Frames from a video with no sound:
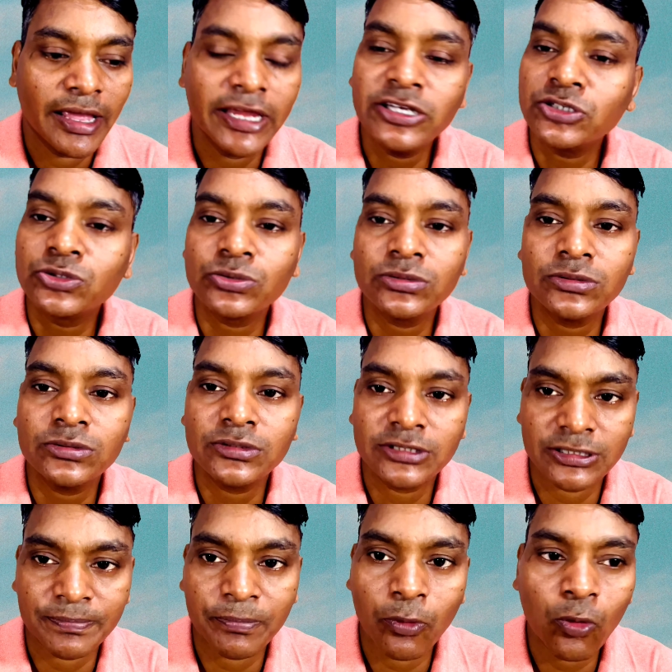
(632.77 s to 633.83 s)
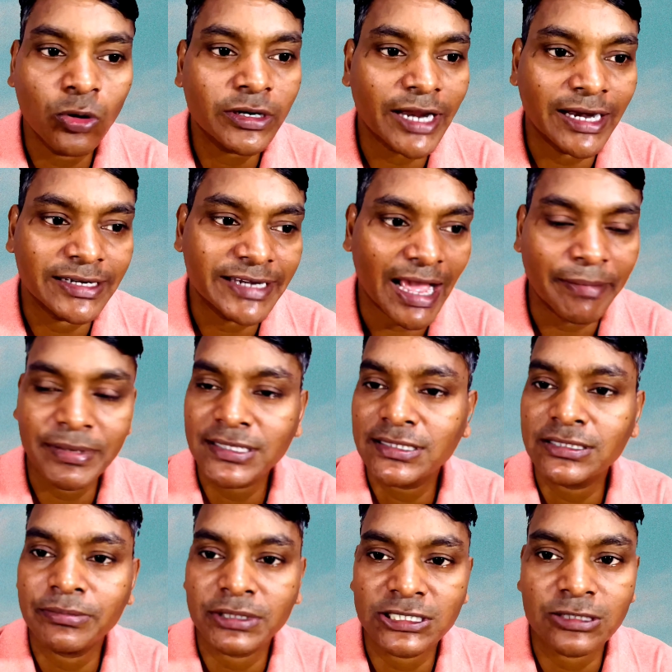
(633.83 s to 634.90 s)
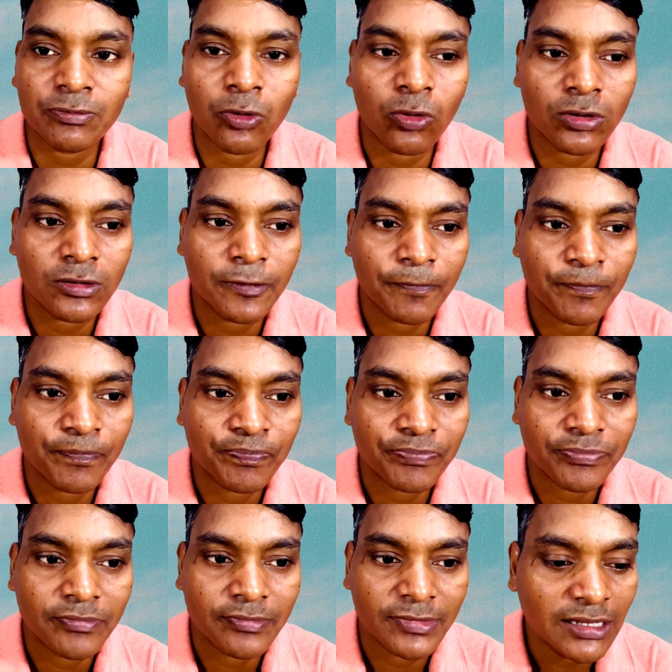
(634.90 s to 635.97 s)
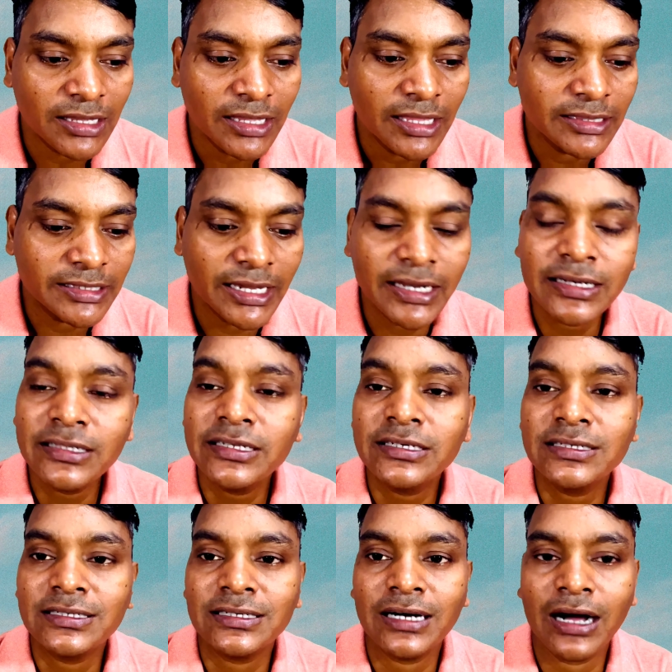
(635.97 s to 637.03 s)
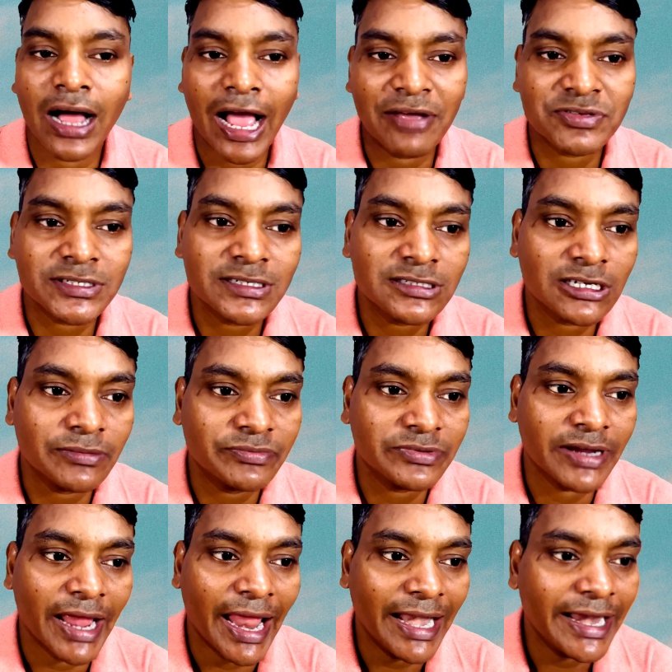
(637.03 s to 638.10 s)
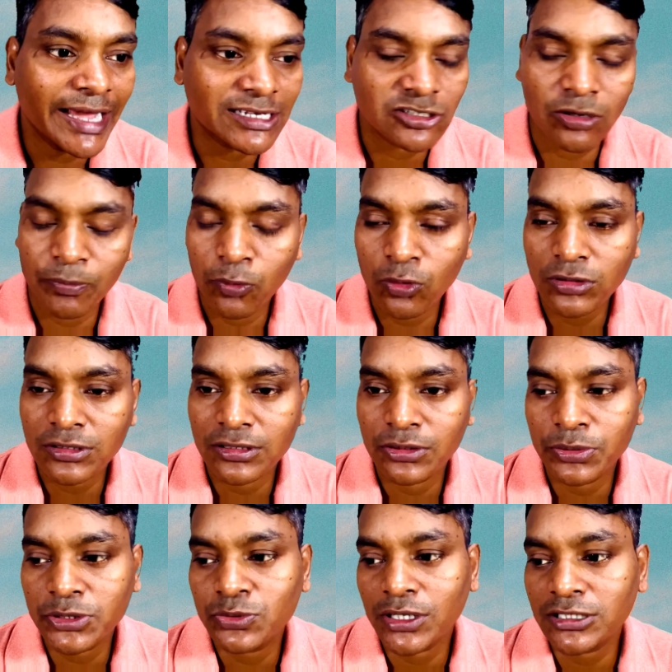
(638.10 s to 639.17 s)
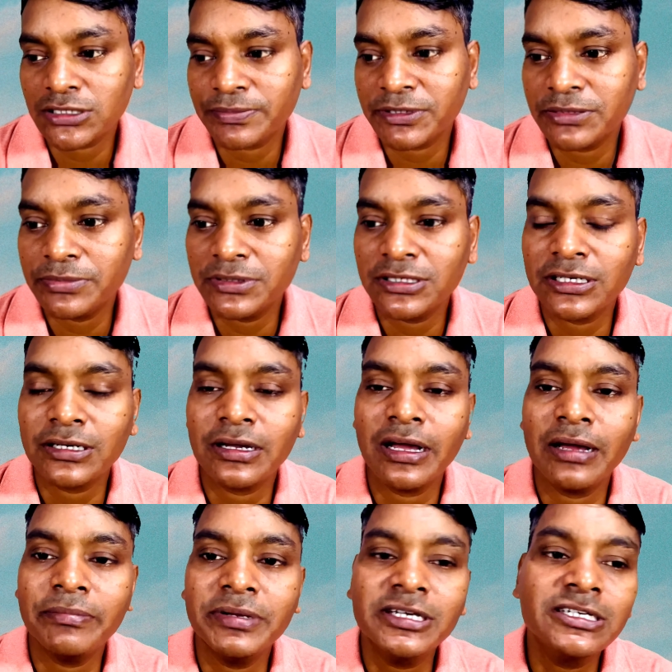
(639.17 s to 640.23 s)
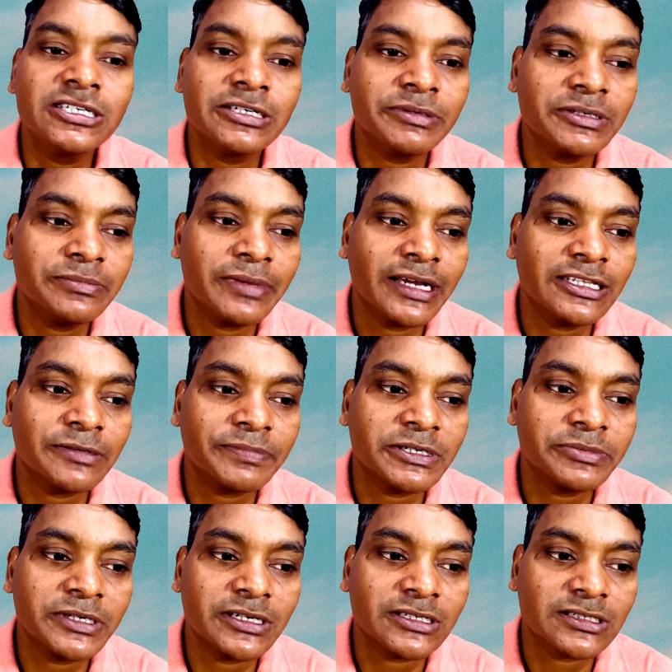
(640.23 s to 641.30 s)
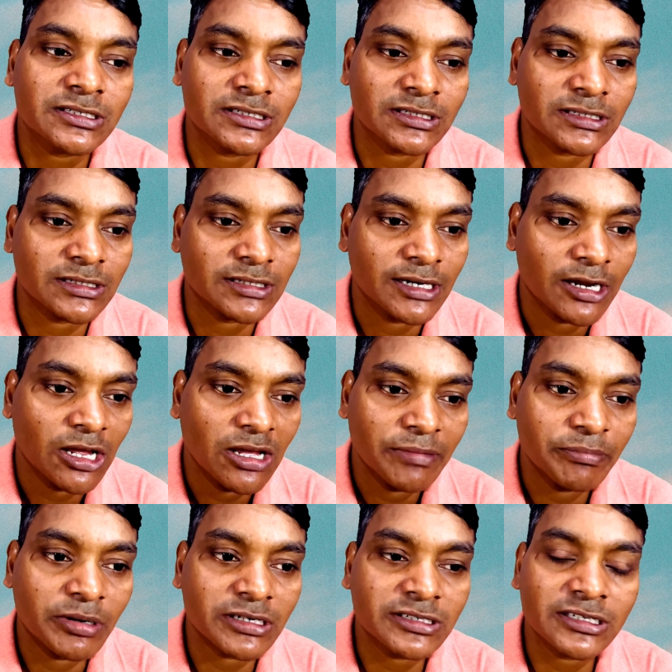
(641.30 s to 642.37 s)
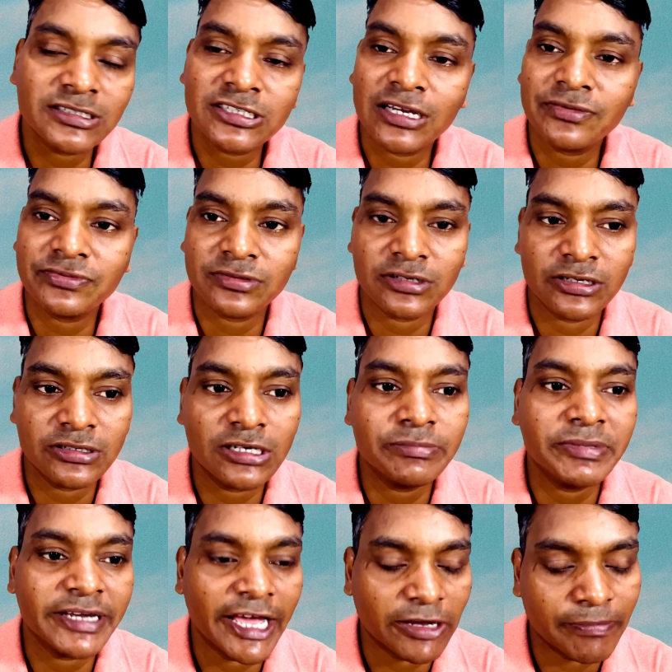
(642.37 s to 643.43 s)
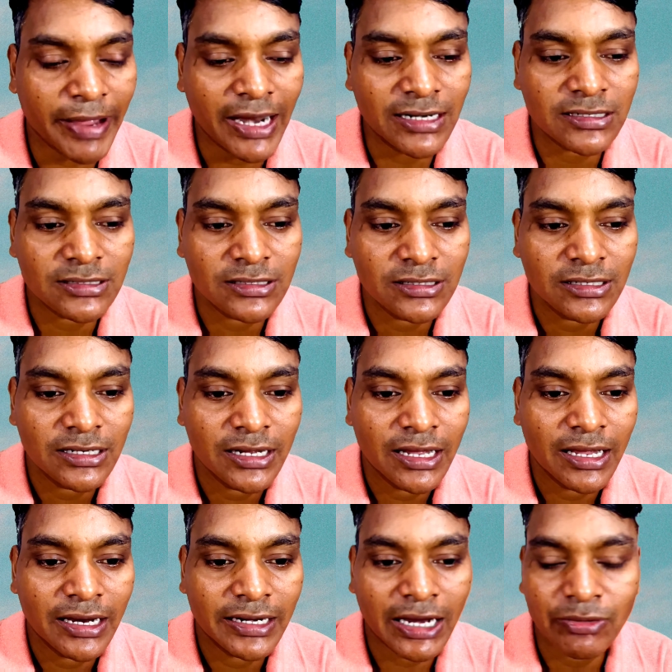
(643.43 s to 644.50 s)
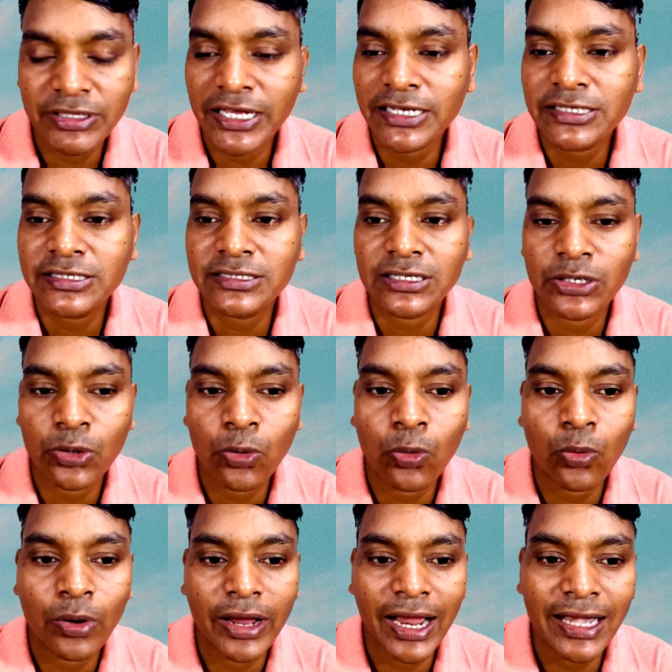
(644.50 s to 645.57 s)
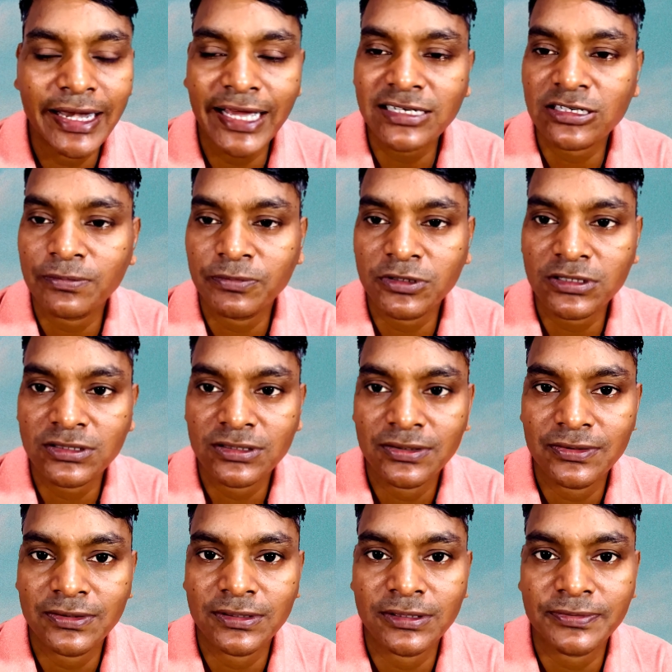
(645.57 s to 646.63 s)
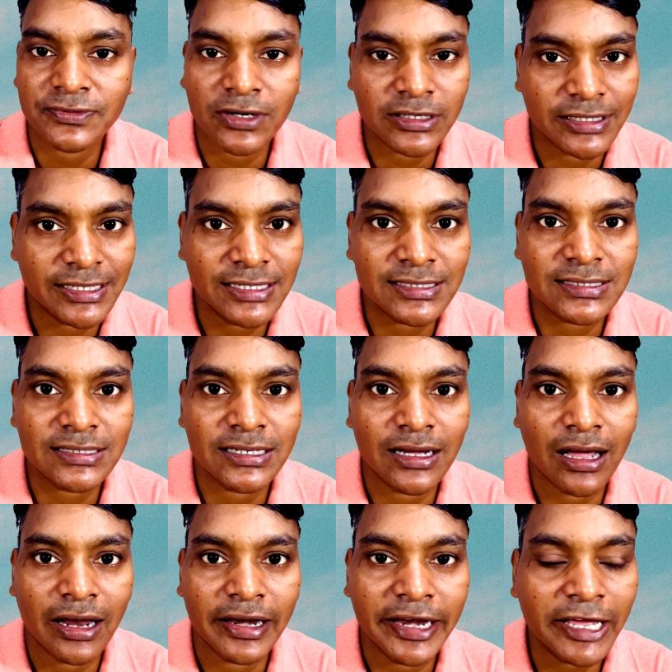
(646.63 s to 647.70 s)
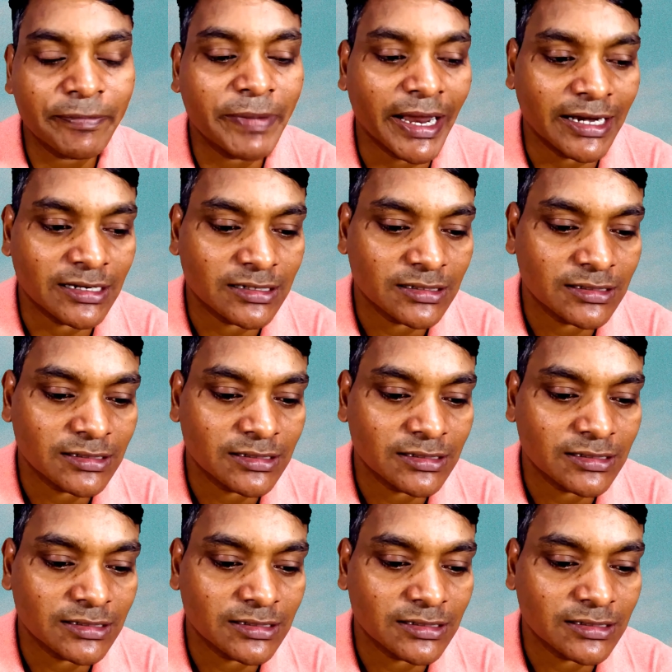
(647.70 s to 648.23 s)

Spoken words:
into the port and damage the motherboard. Then the absence of LDAC support, which was being given by the previous versions of Realme neckband. Now there is no LDAC support for this neckband.